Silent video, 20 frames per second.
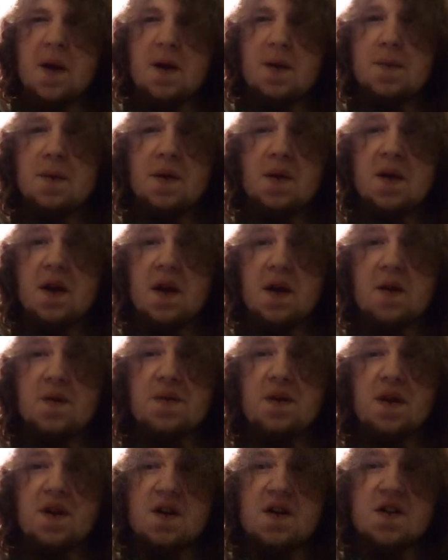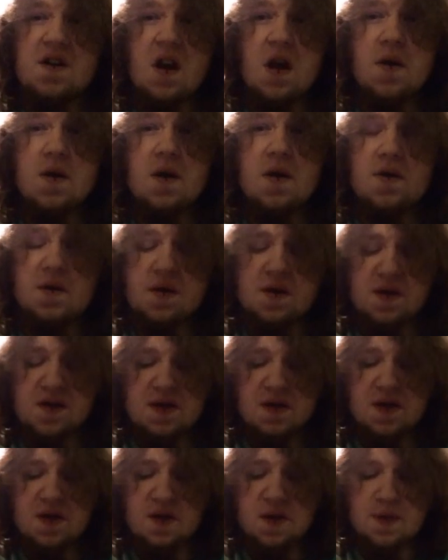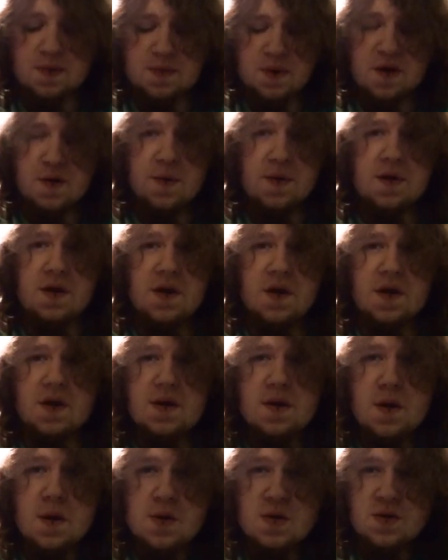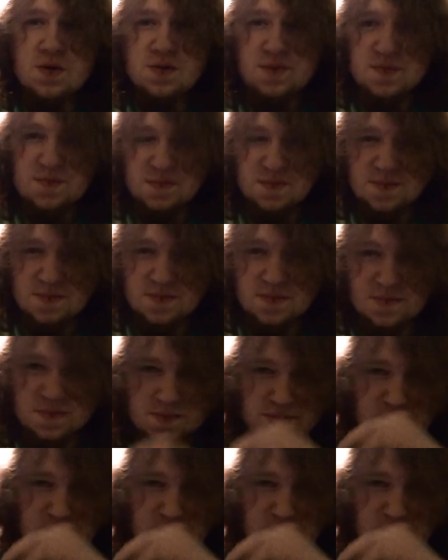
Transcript: think I'm gonna take a fucking shower after this, let alone brush my teeth. Mm.